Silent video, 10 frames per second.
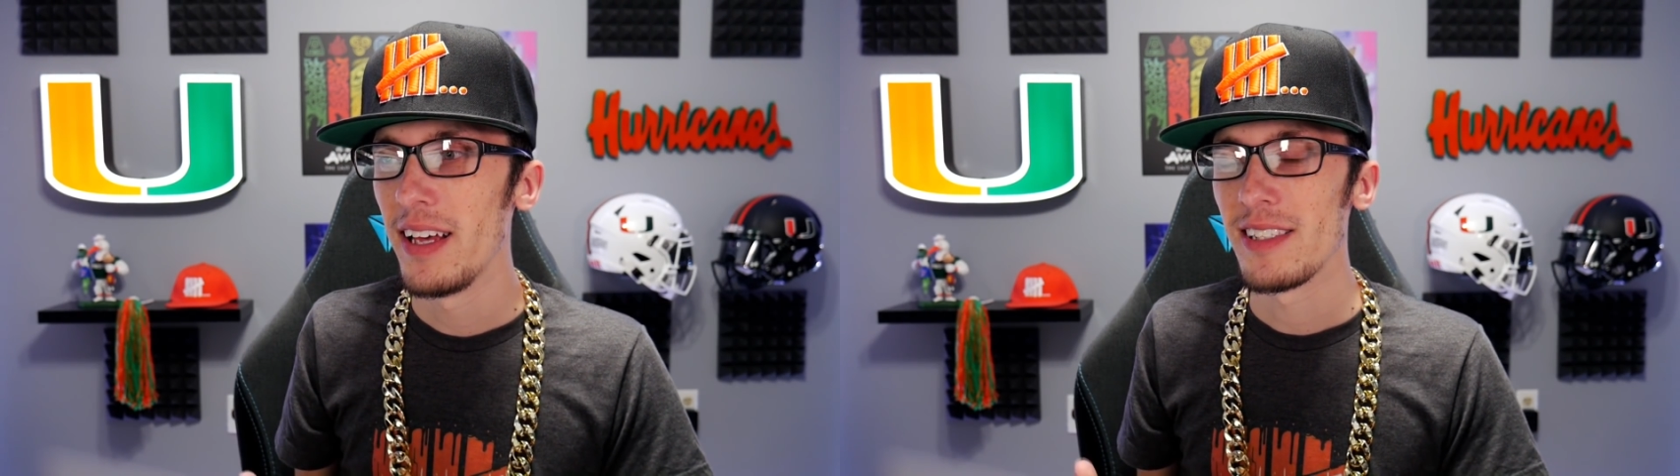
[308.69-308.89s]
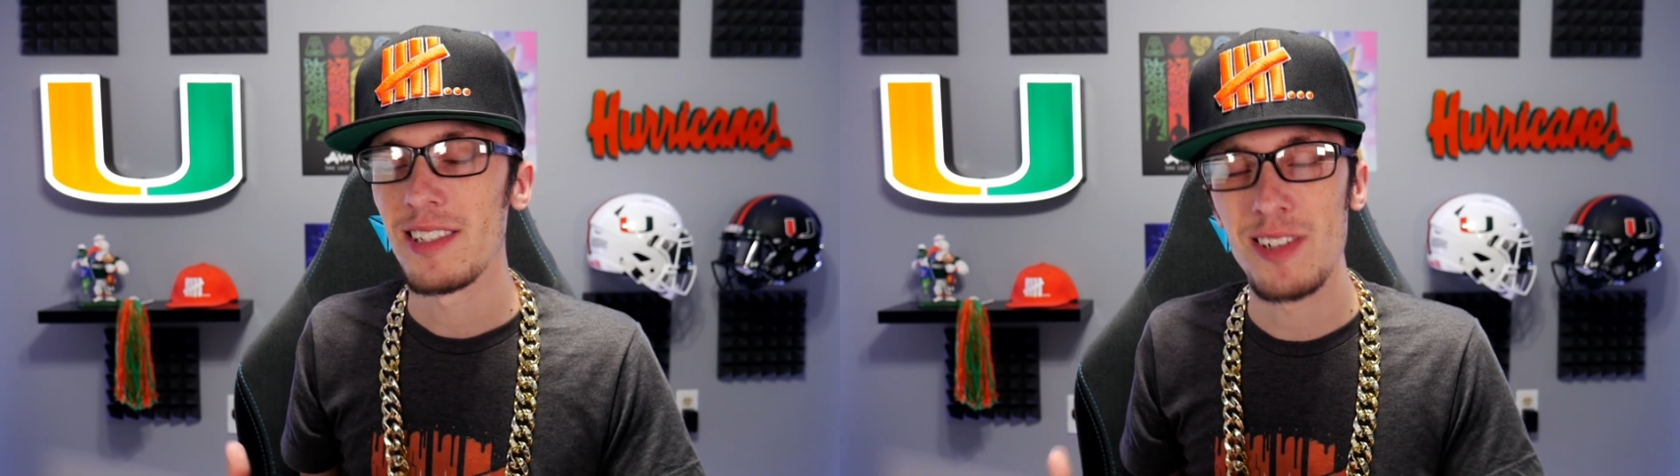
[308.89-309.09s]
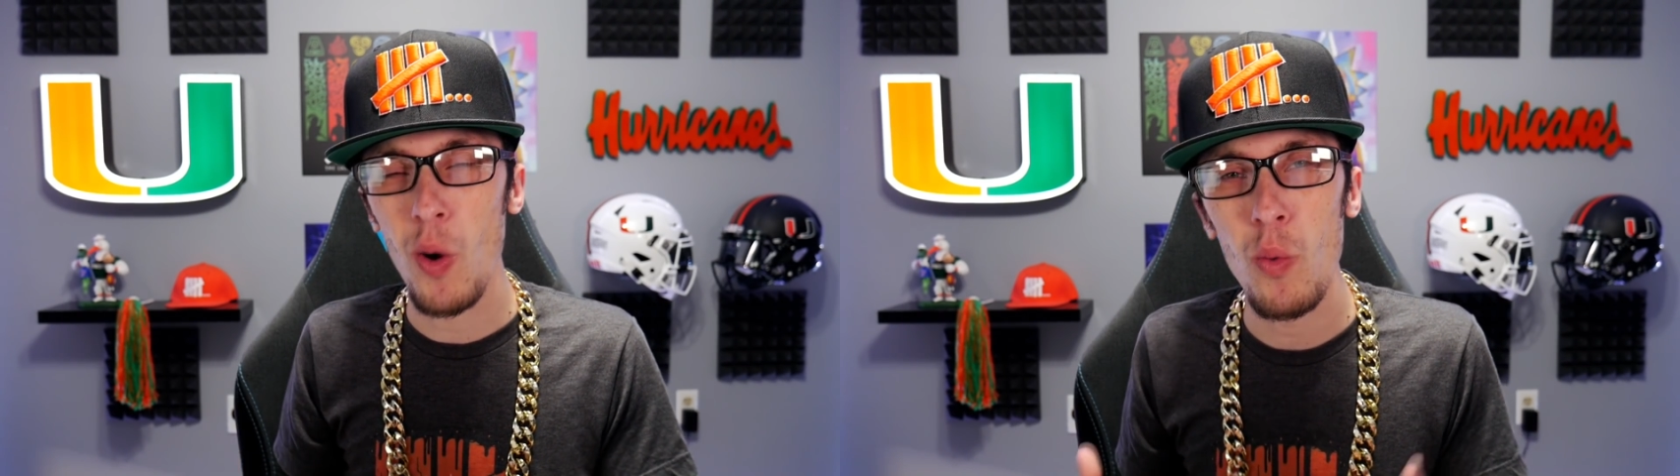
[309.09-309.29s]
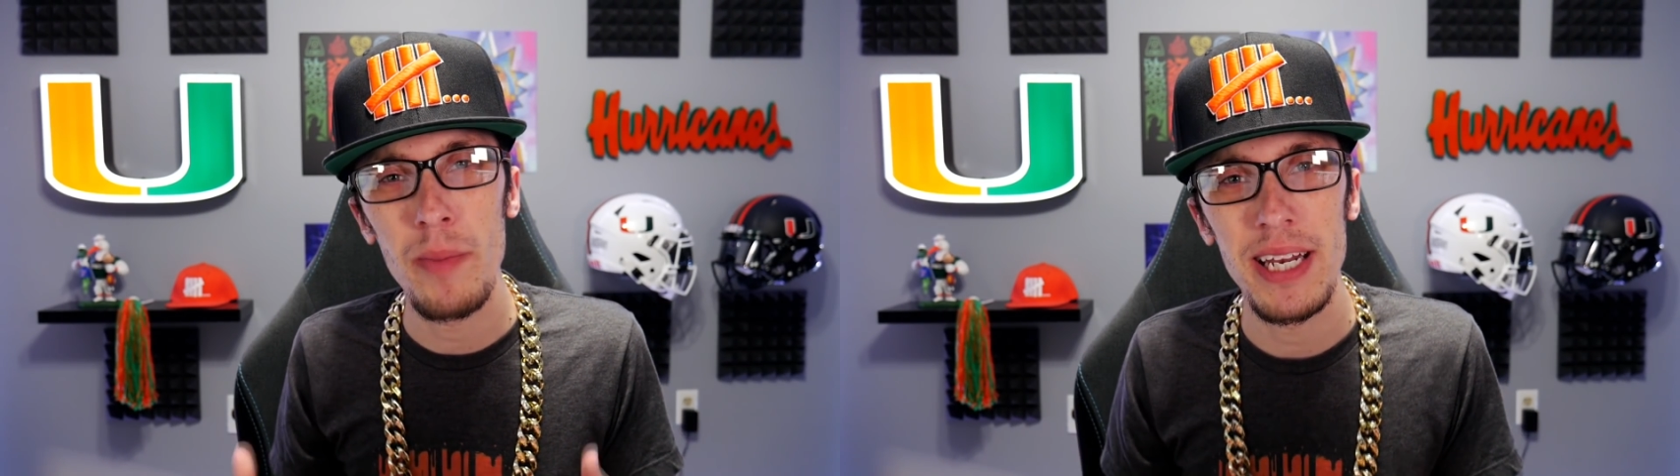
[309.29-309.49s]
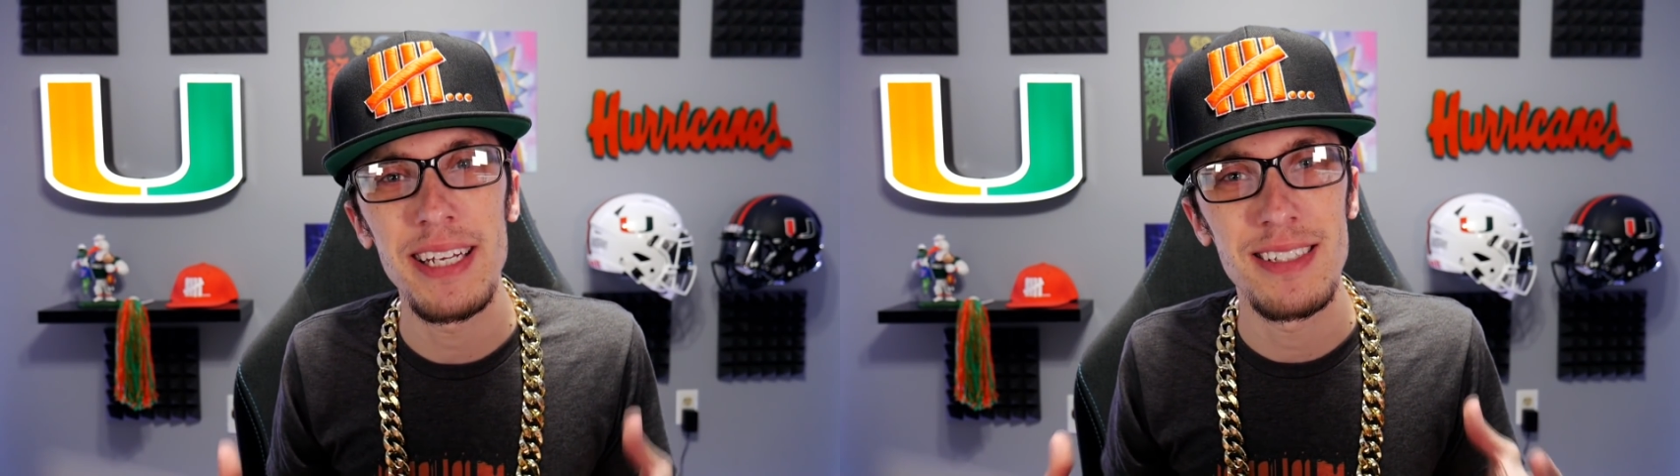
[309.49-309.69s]
so
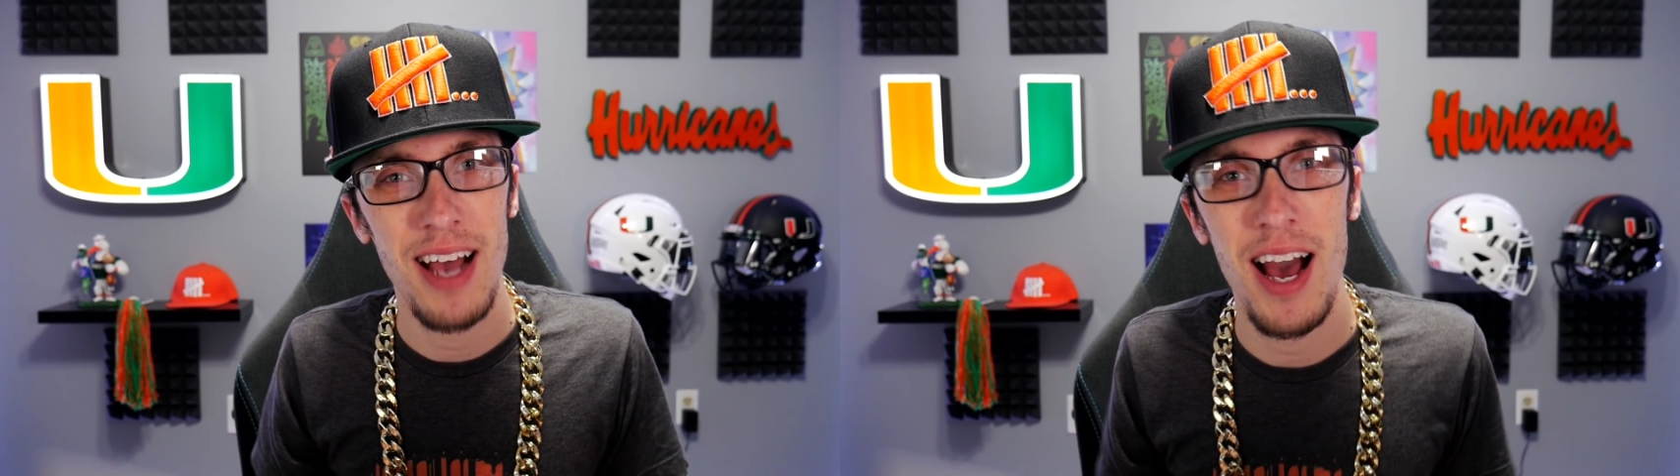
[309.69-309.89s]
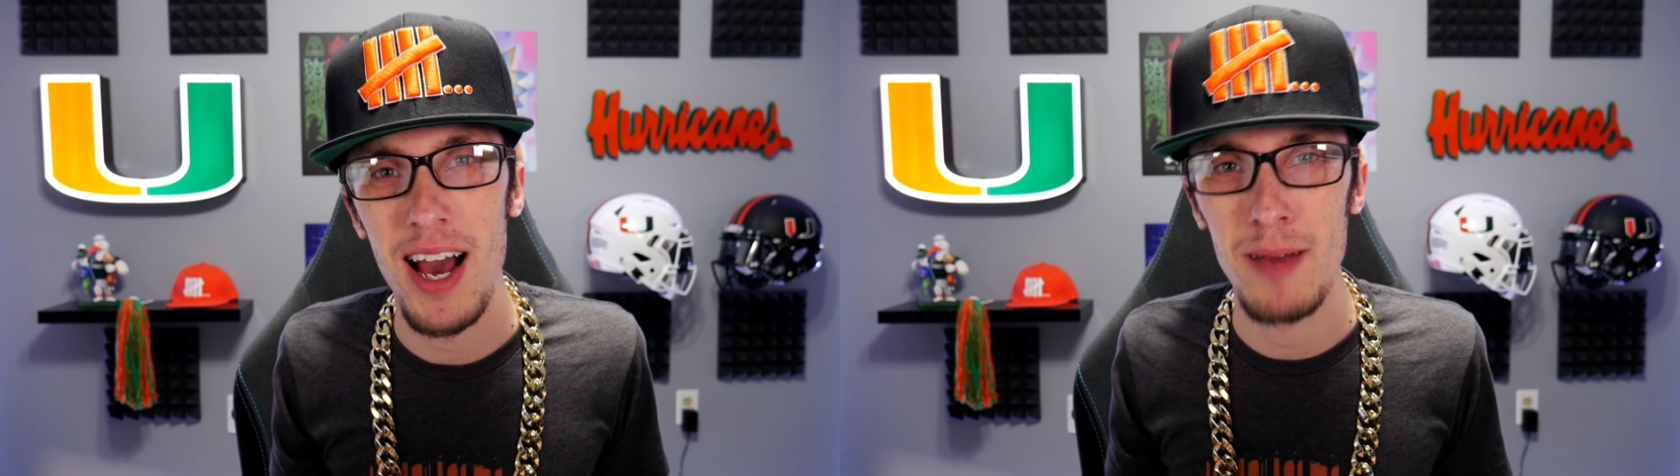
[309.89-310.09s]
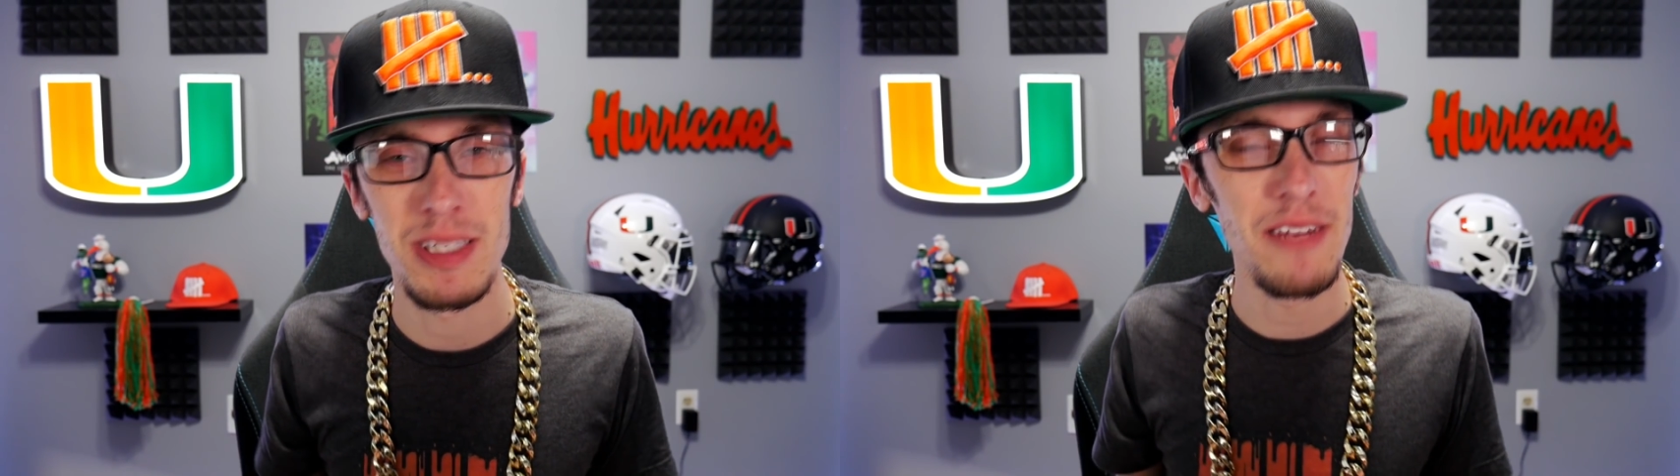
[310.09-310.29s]
many times,